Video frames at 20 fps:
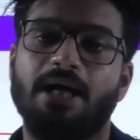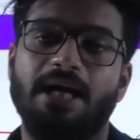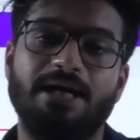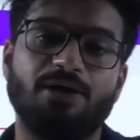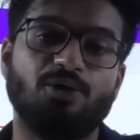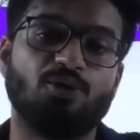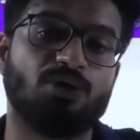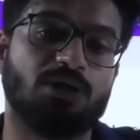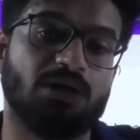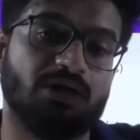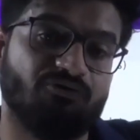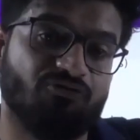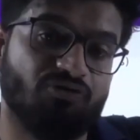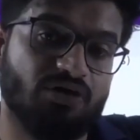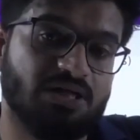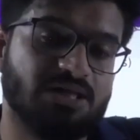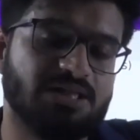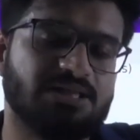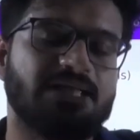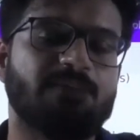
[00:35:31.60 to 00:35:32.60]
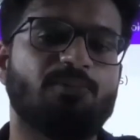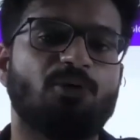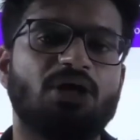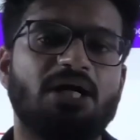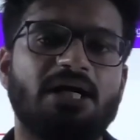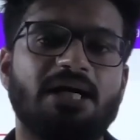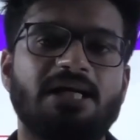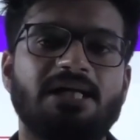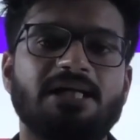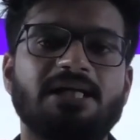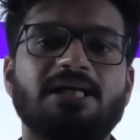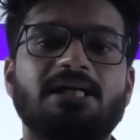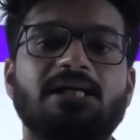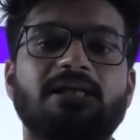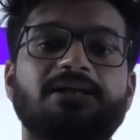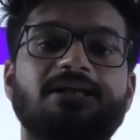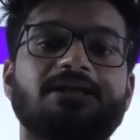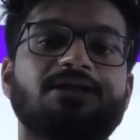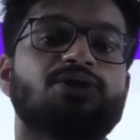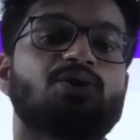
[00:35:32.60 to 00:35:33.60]
And to reverse the polarity,
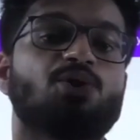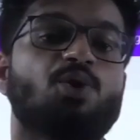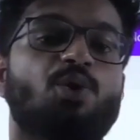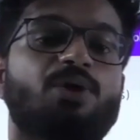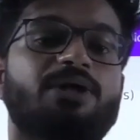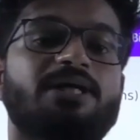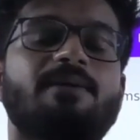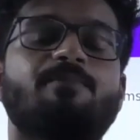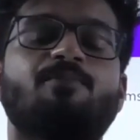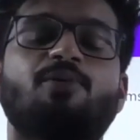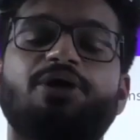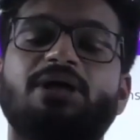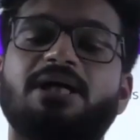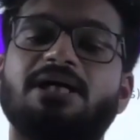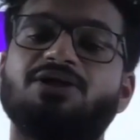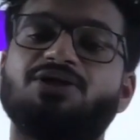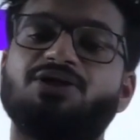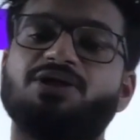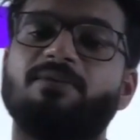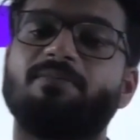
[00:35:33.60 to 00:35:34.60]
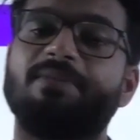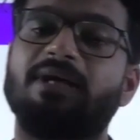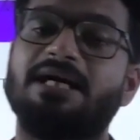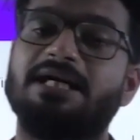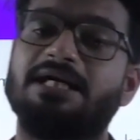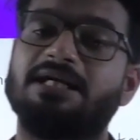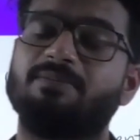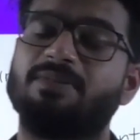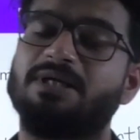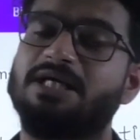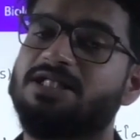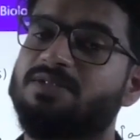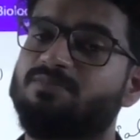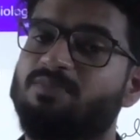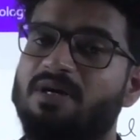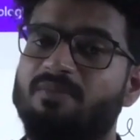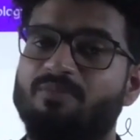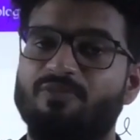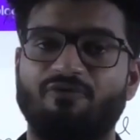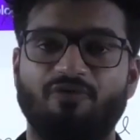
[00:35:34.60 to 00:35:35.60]
the sodium potassium ATPase
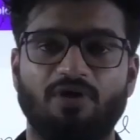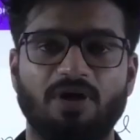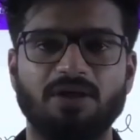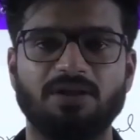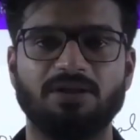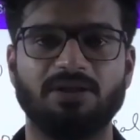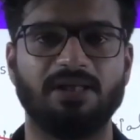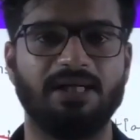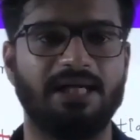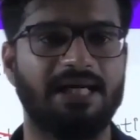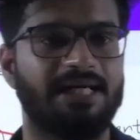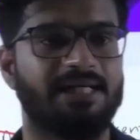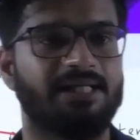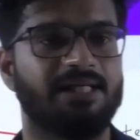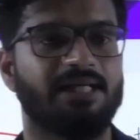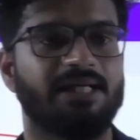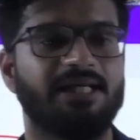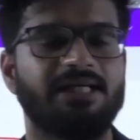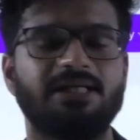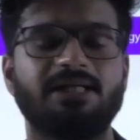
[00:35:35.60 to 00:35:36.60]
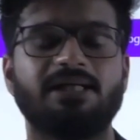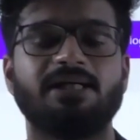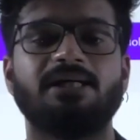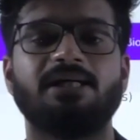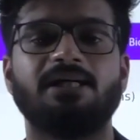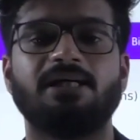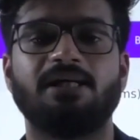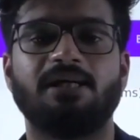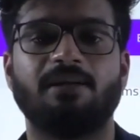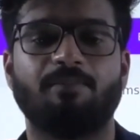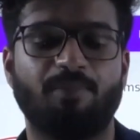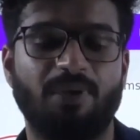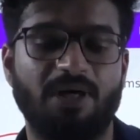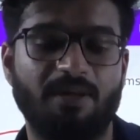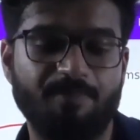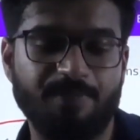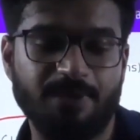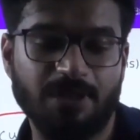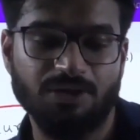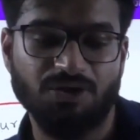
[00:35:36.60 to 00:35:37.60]
pump worked, and it
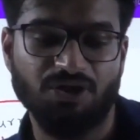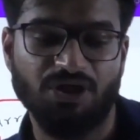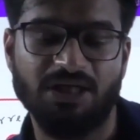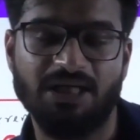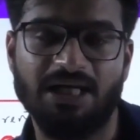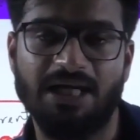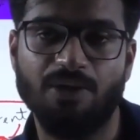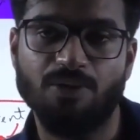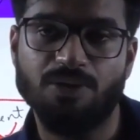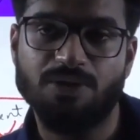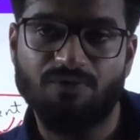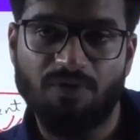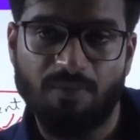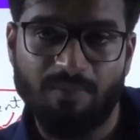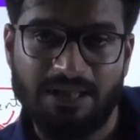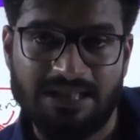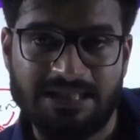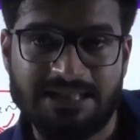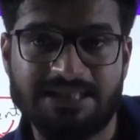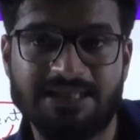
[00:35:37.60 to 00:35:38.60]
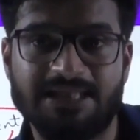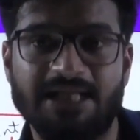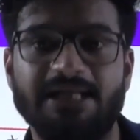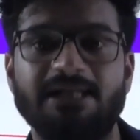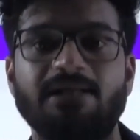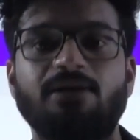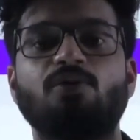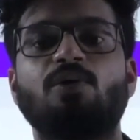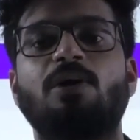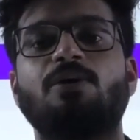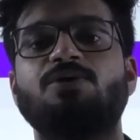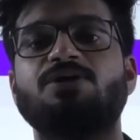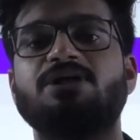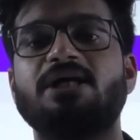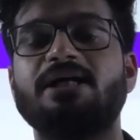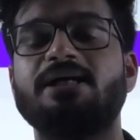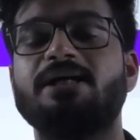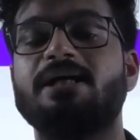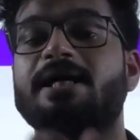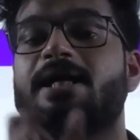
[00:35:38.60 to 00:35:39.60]
pumped 3 ions from inside to
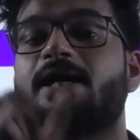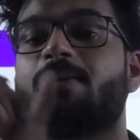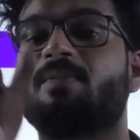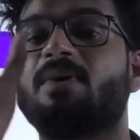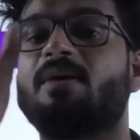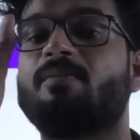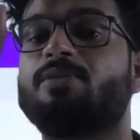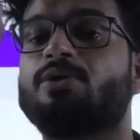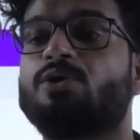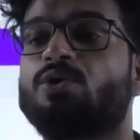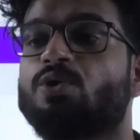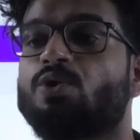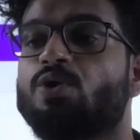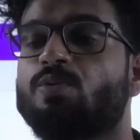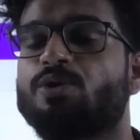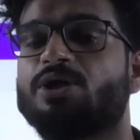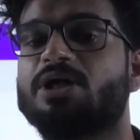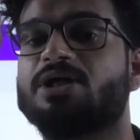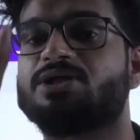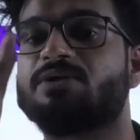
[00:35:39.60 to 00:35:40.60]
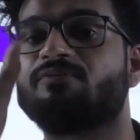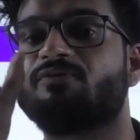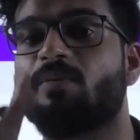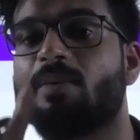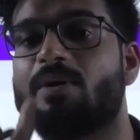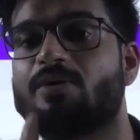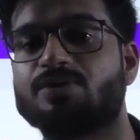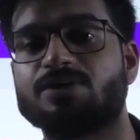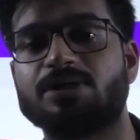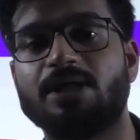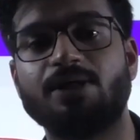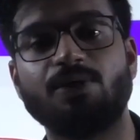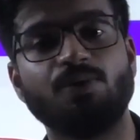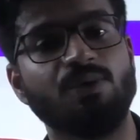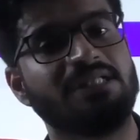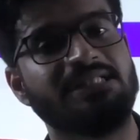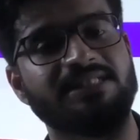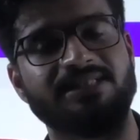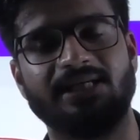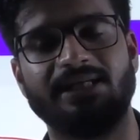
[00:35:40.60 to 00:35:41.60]
outside and pumped 2 potassium from outside
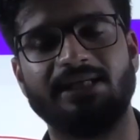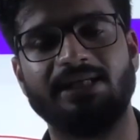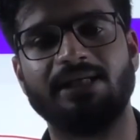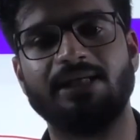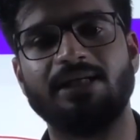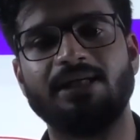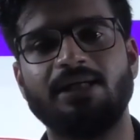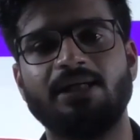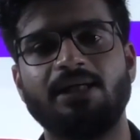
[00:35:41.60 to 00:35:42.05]
to inside.